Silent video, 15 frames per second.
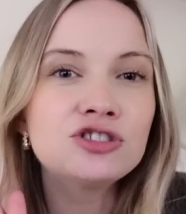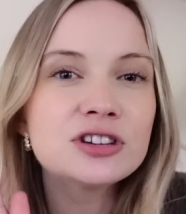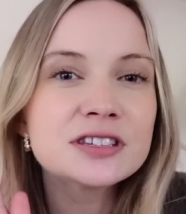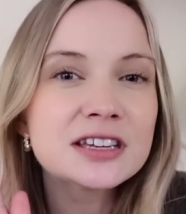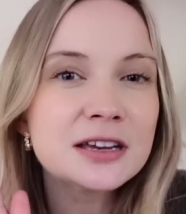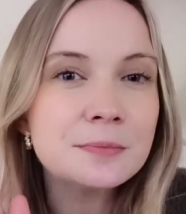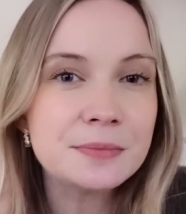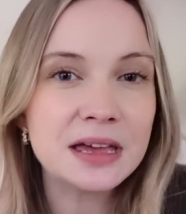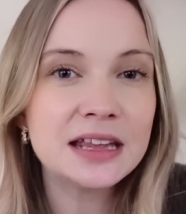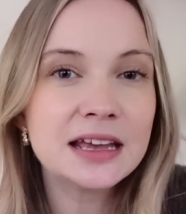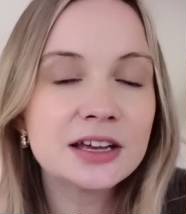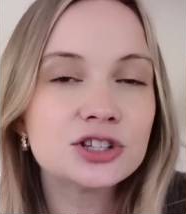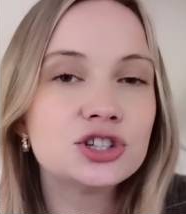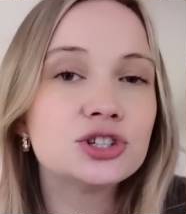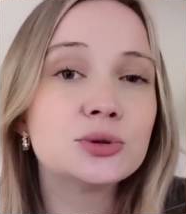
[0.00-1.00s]
just
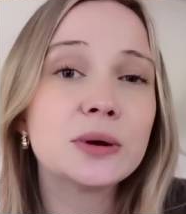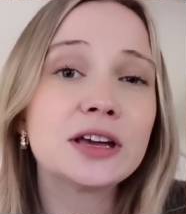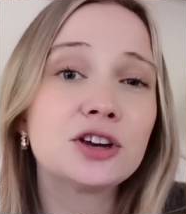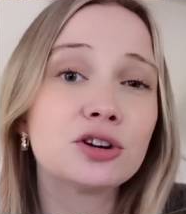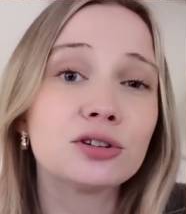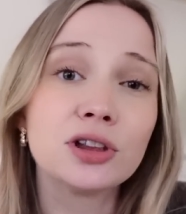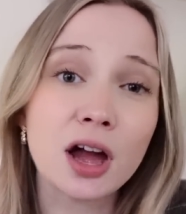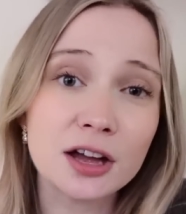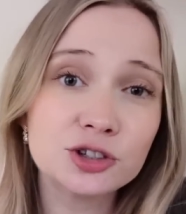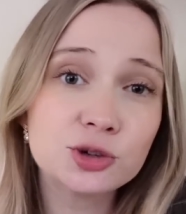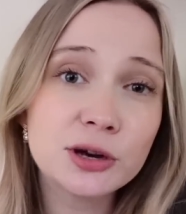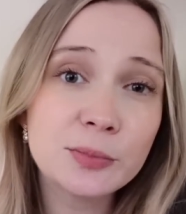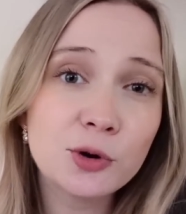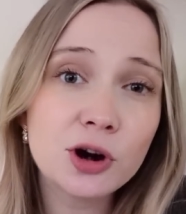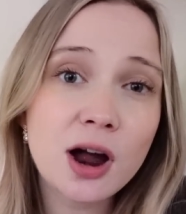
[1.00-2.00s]
committing to doing your
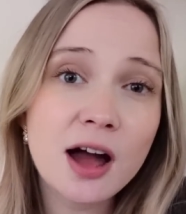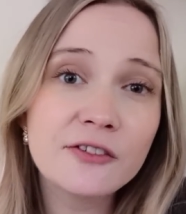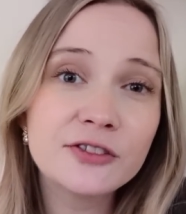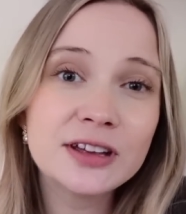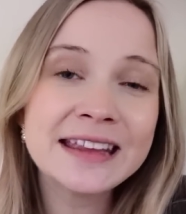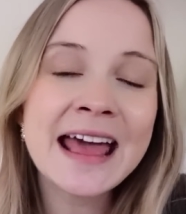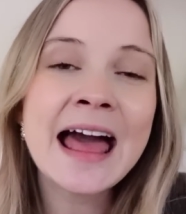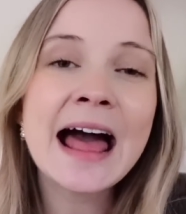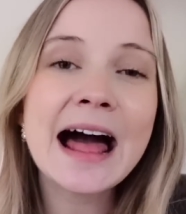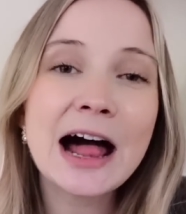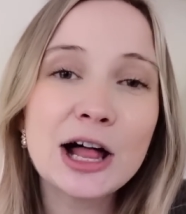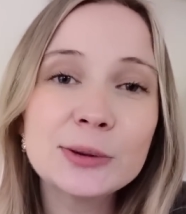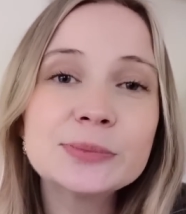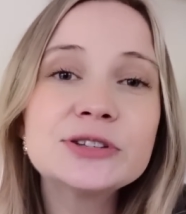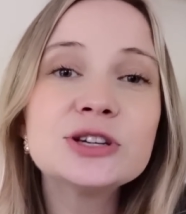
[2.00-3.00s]
laundry more often
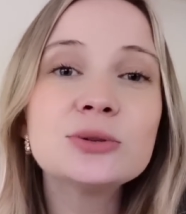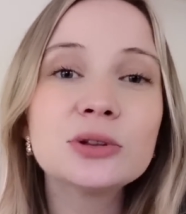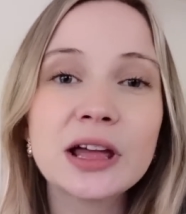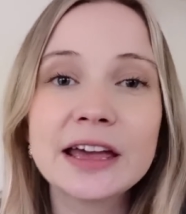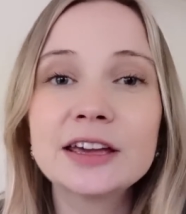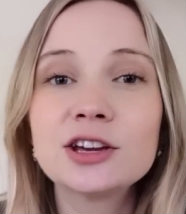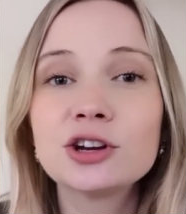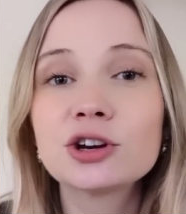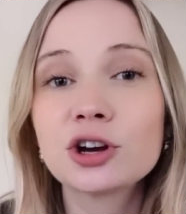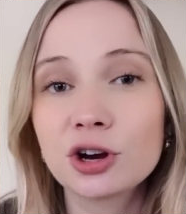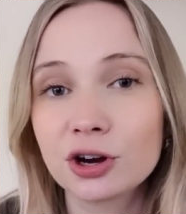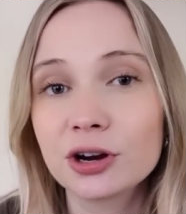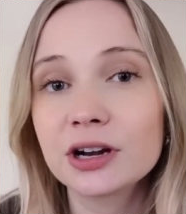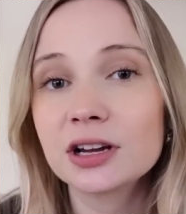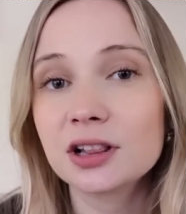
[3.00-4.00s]
helps you like your
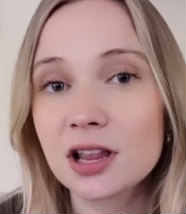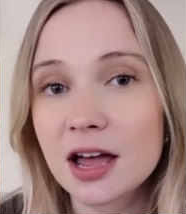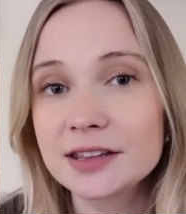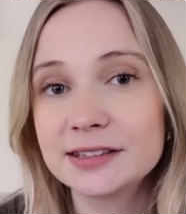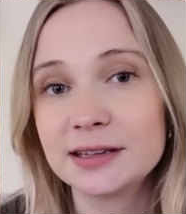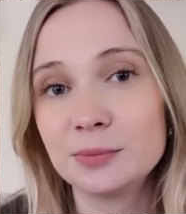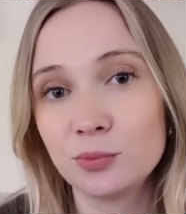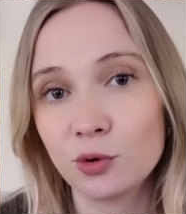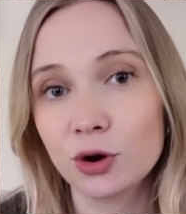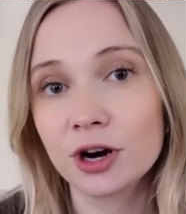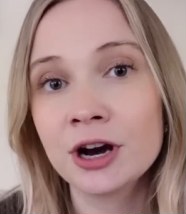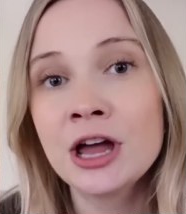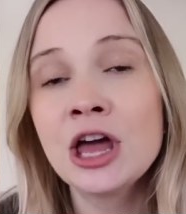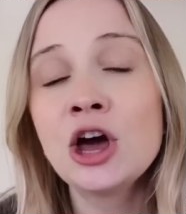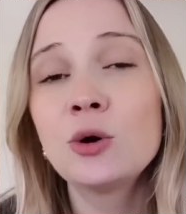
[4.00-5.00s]
current closet
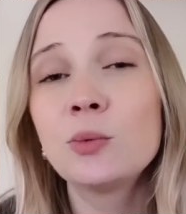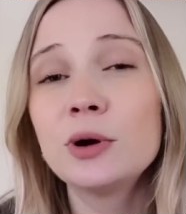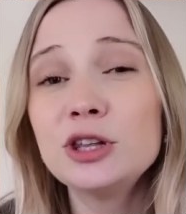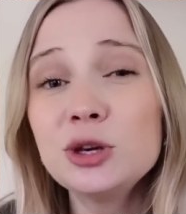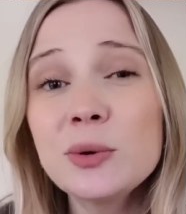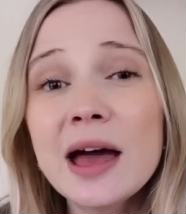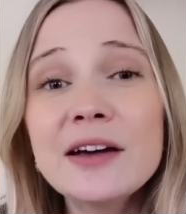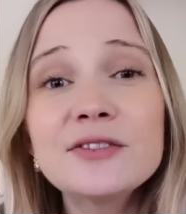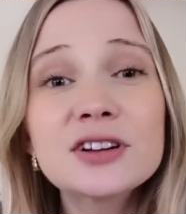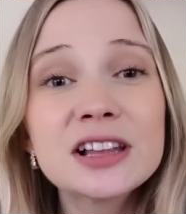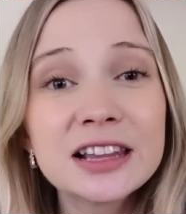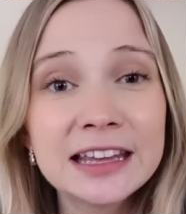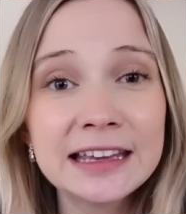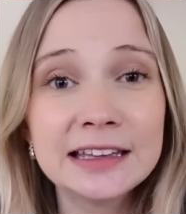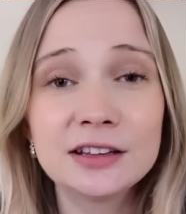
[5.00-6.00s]
more. When you have
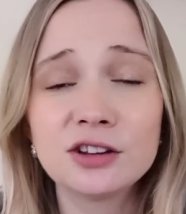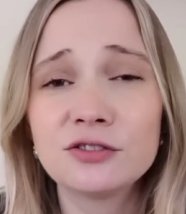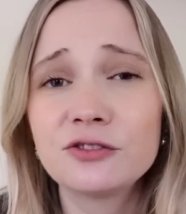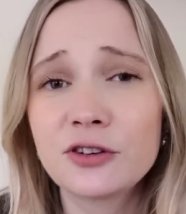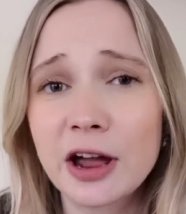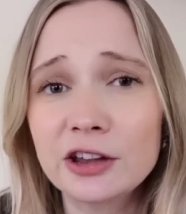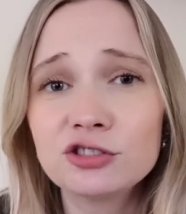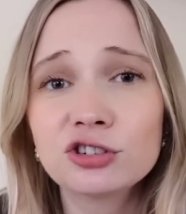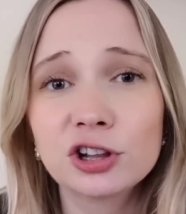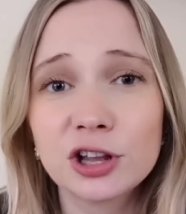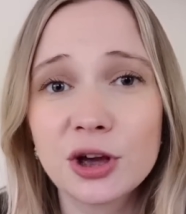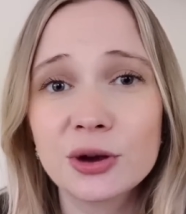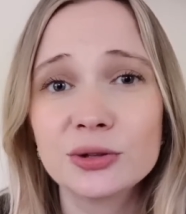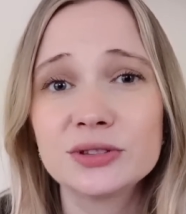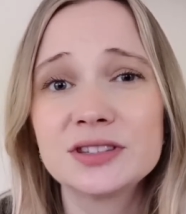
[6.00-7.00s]
clean, fresh
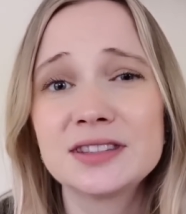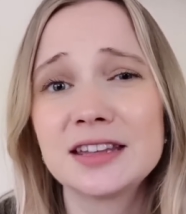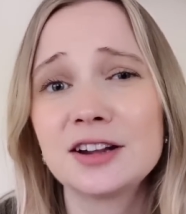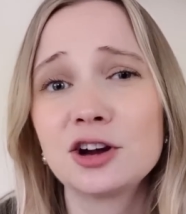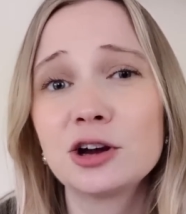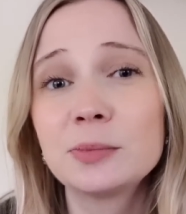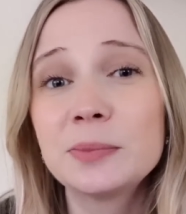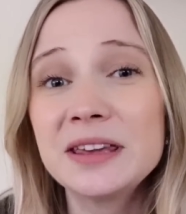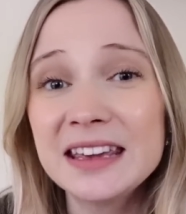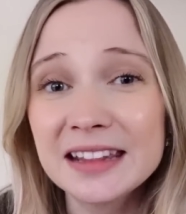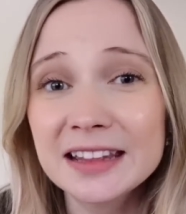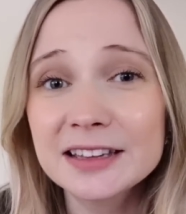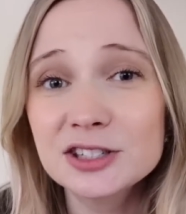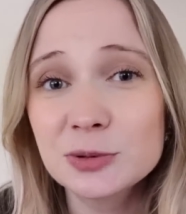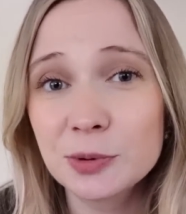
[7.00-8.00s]
clothes that are
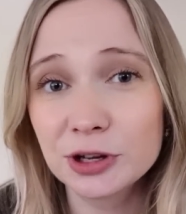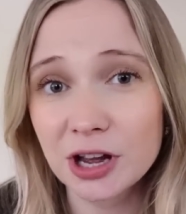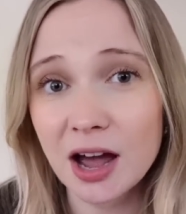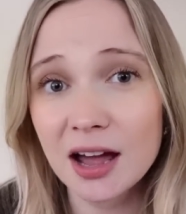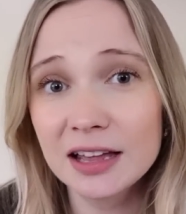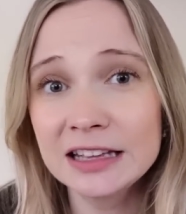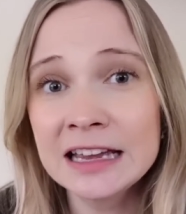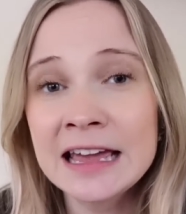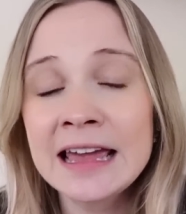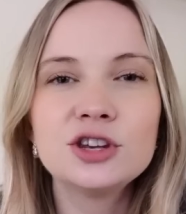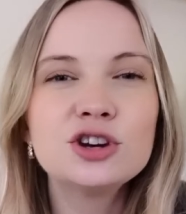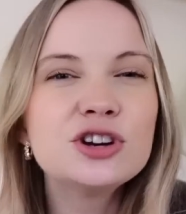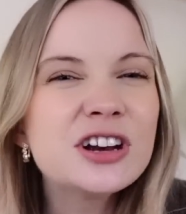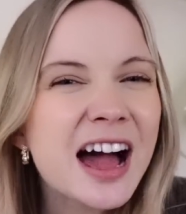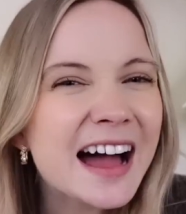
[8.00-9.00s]
appealing to put on,
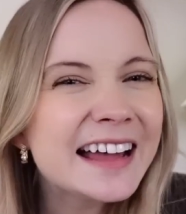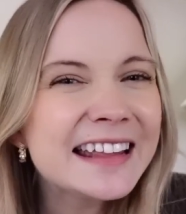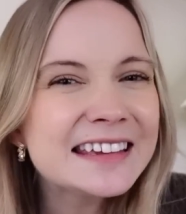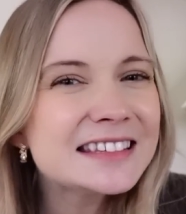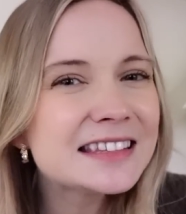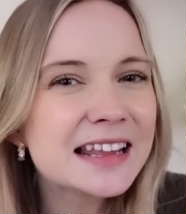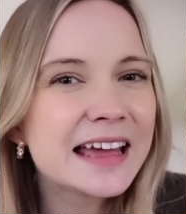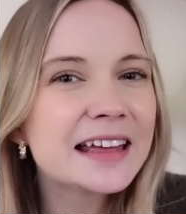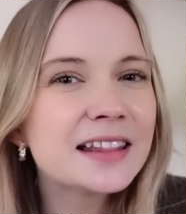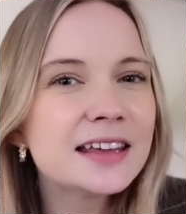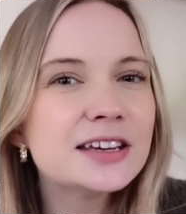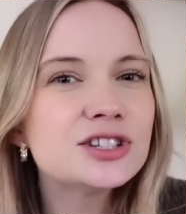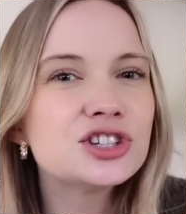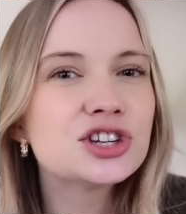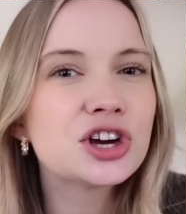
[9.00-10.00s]
you're not as likely
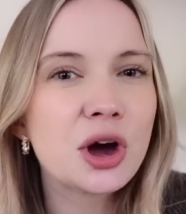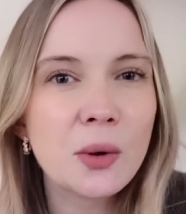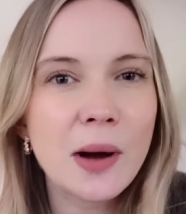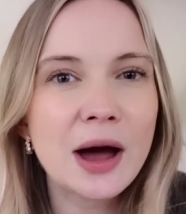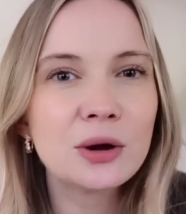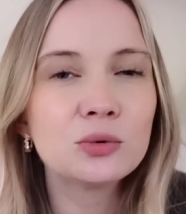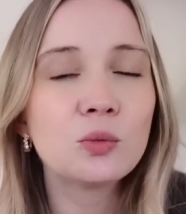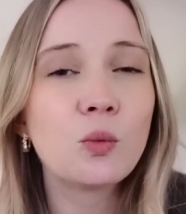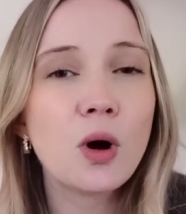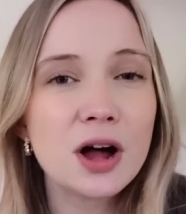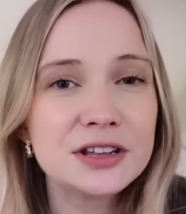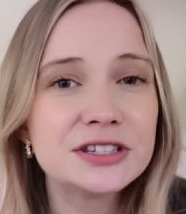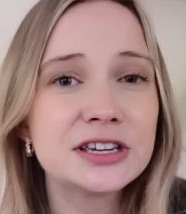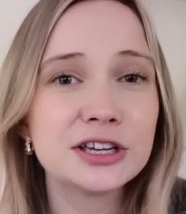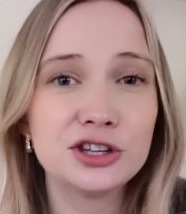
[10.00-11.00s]
to go out
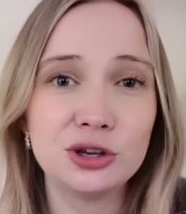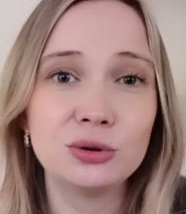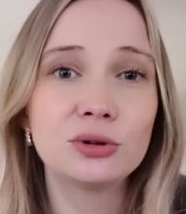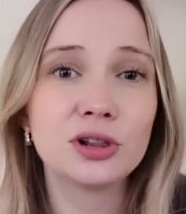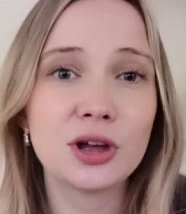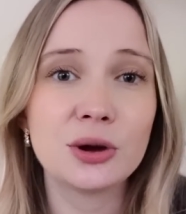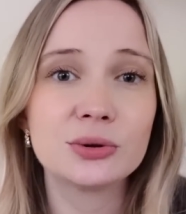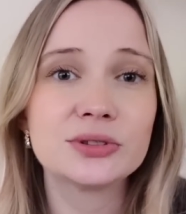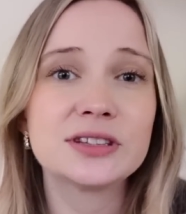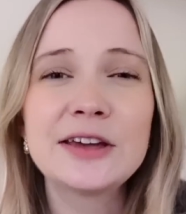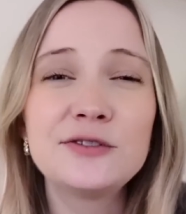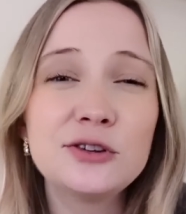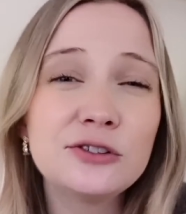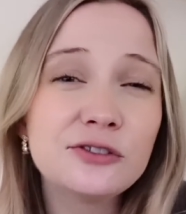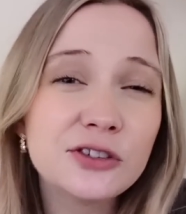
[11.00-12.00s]
wanting new clothes.
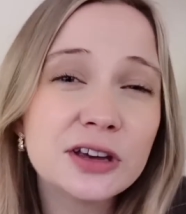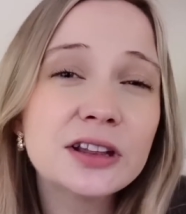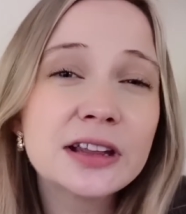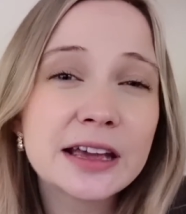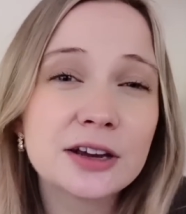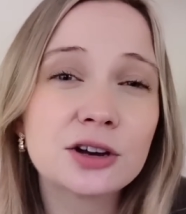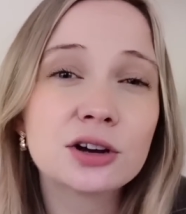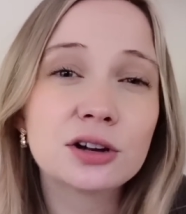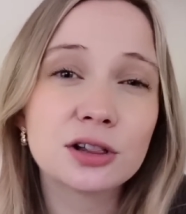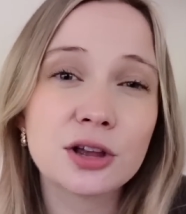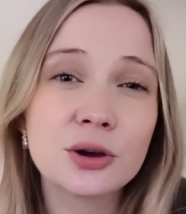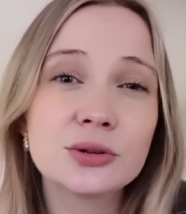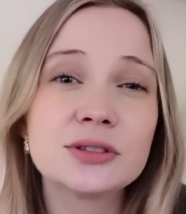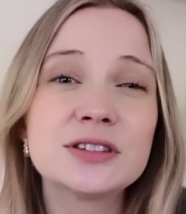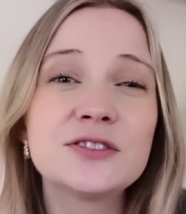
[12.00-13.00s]
If you feel like your
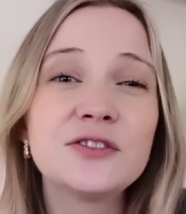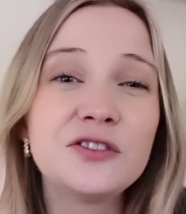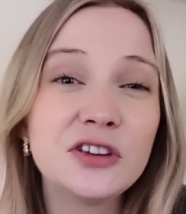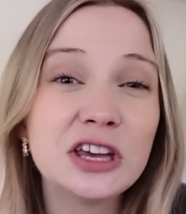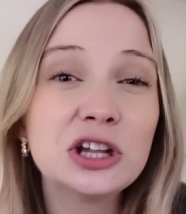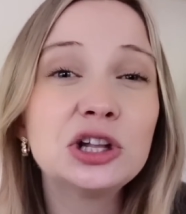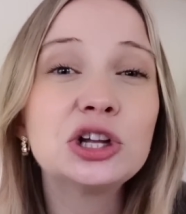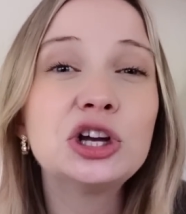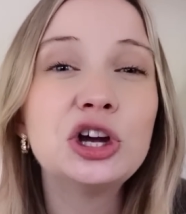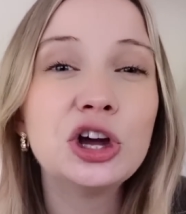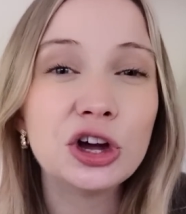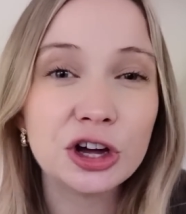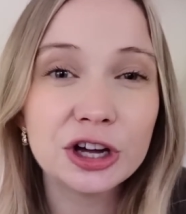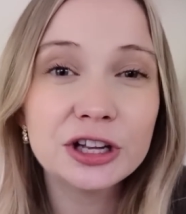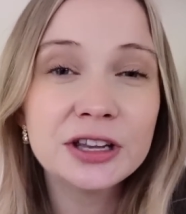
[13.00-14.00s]
clothes feel
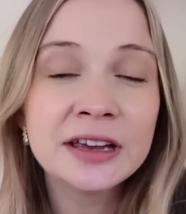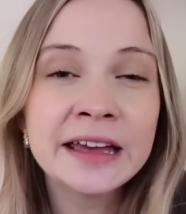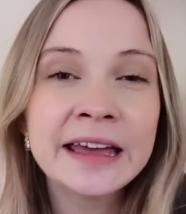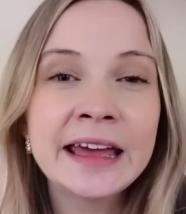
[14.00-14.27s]
good,